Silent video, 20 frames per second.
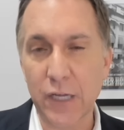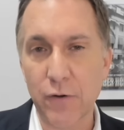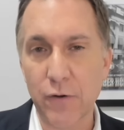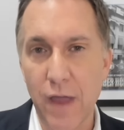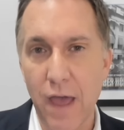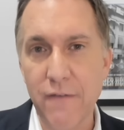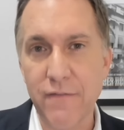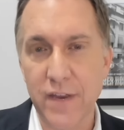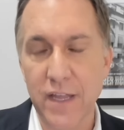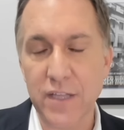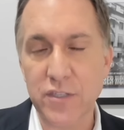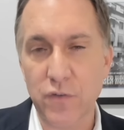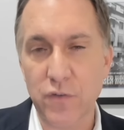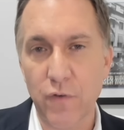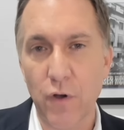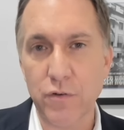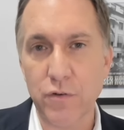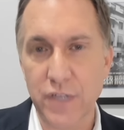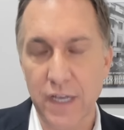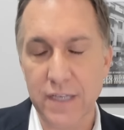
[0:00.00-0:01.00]
evidence of
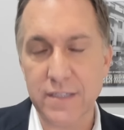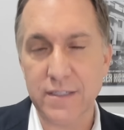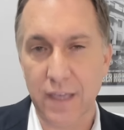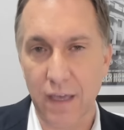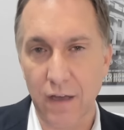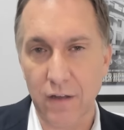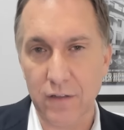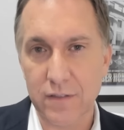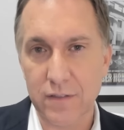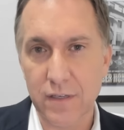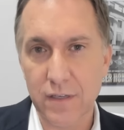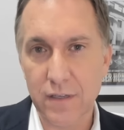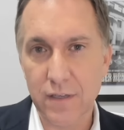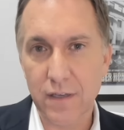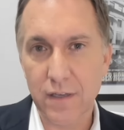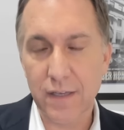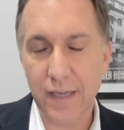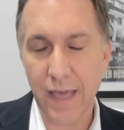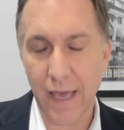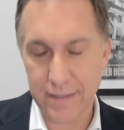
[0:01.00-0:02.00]
OJ's guilt.
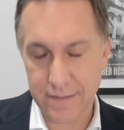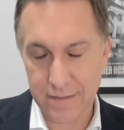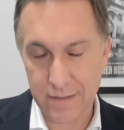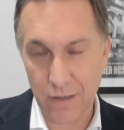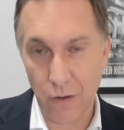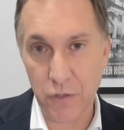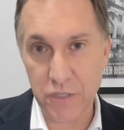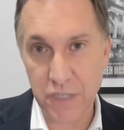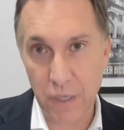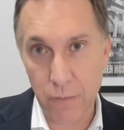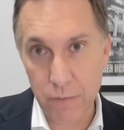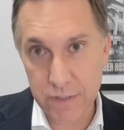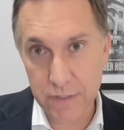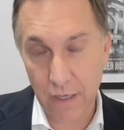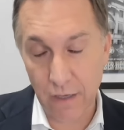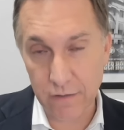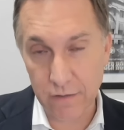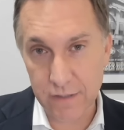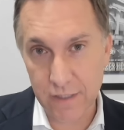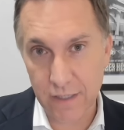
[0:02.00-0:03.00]
Yes, OJ was
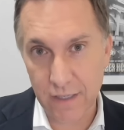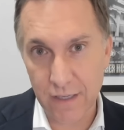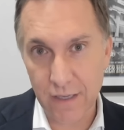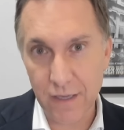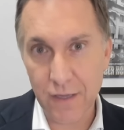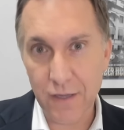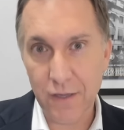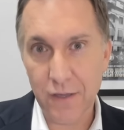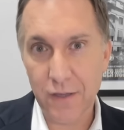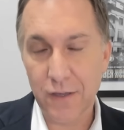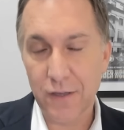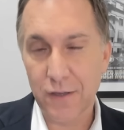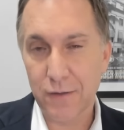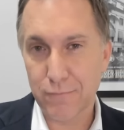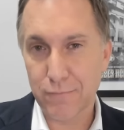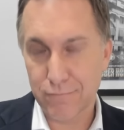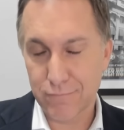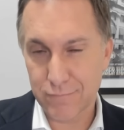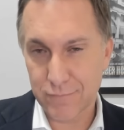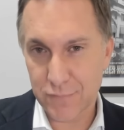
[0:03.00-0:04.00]
guilty.
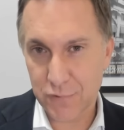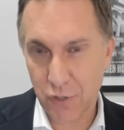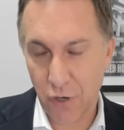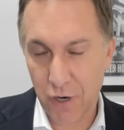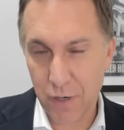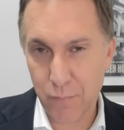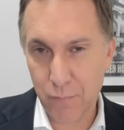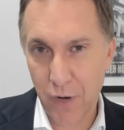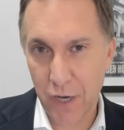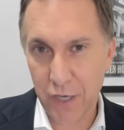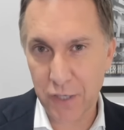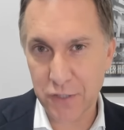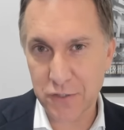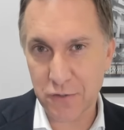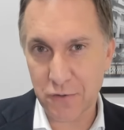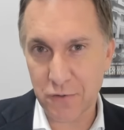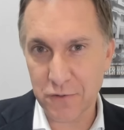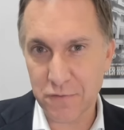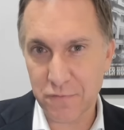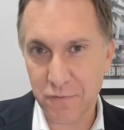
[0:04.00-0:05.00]
Sorry to break it to
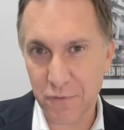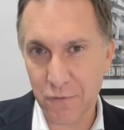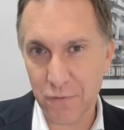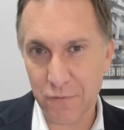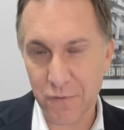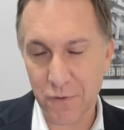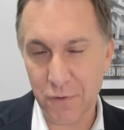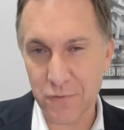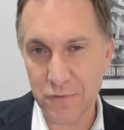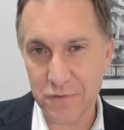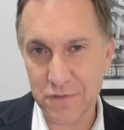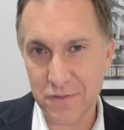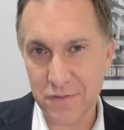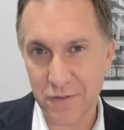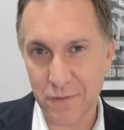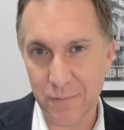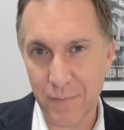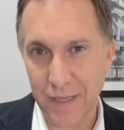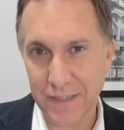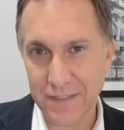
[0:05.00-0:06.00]
those few of you who
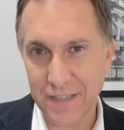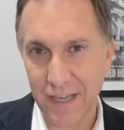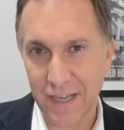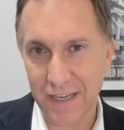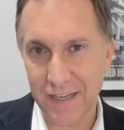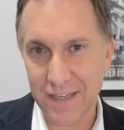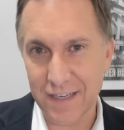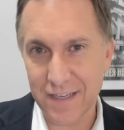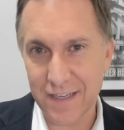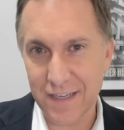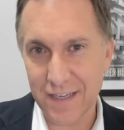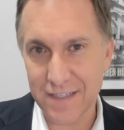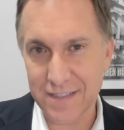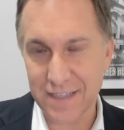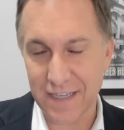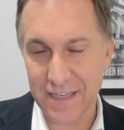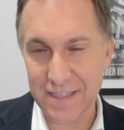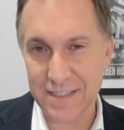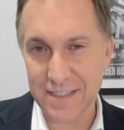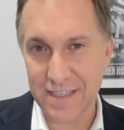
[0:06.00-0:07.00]
still maintain his
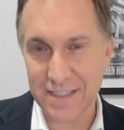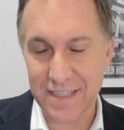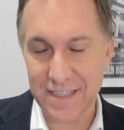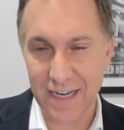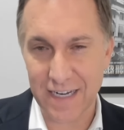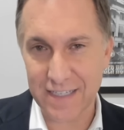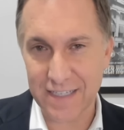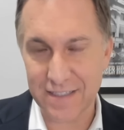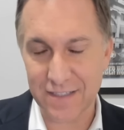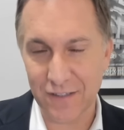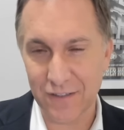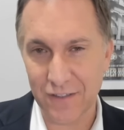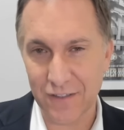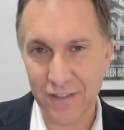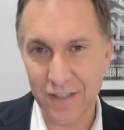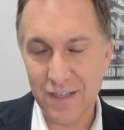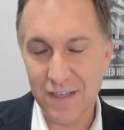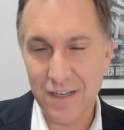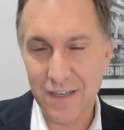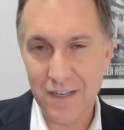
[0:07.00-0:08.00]
innocence, that he still
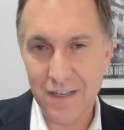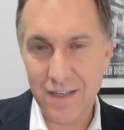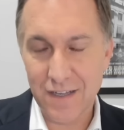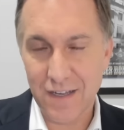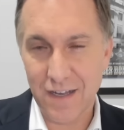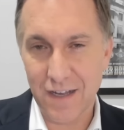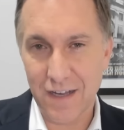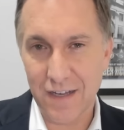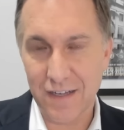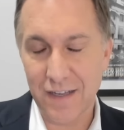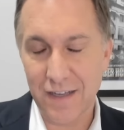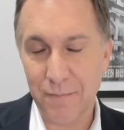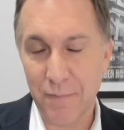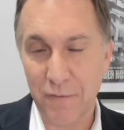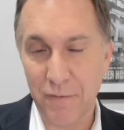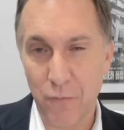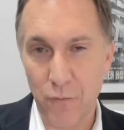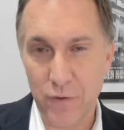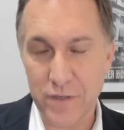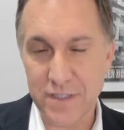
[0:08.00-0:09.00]
uh,
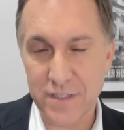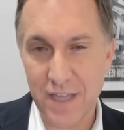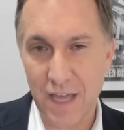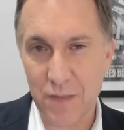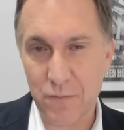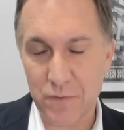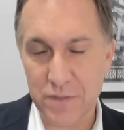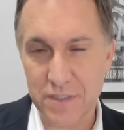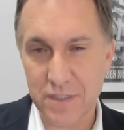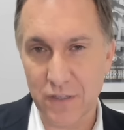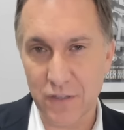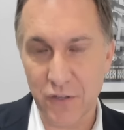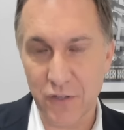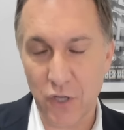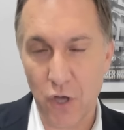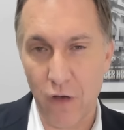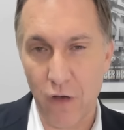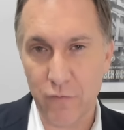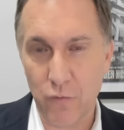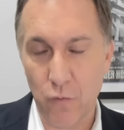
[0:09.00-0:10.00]
before his death was still on the
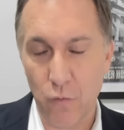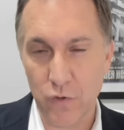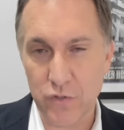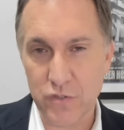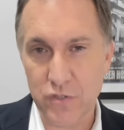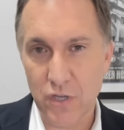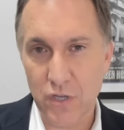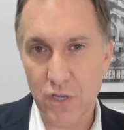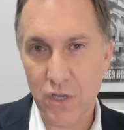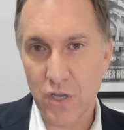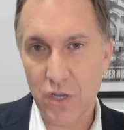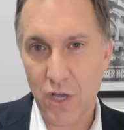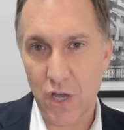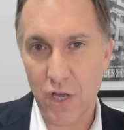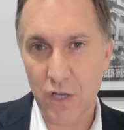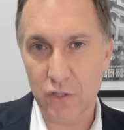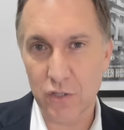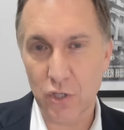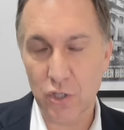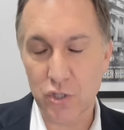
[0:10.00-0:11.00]
golf course
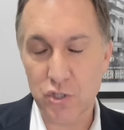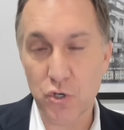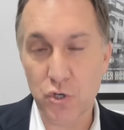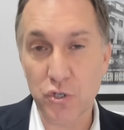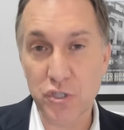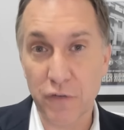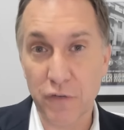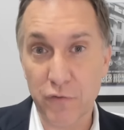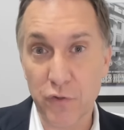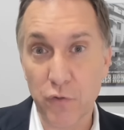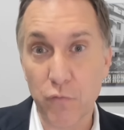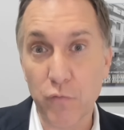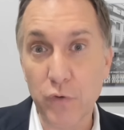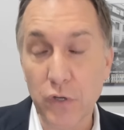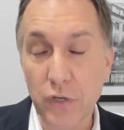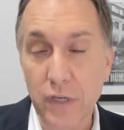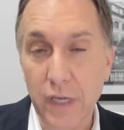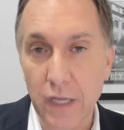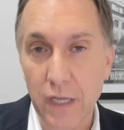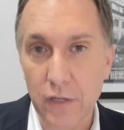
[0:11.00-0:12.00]
uh, searching for the
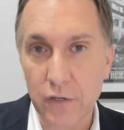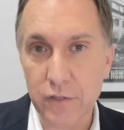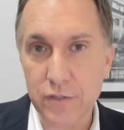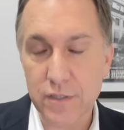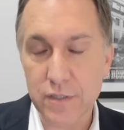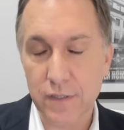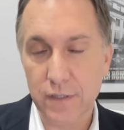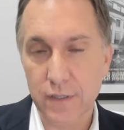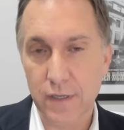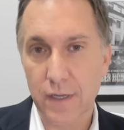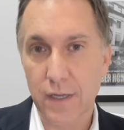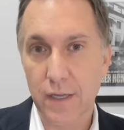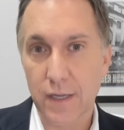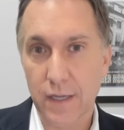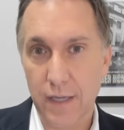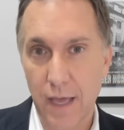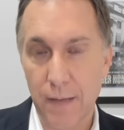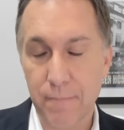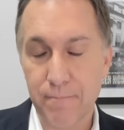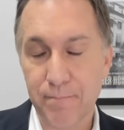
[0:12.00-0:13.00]
real killers. Yeah.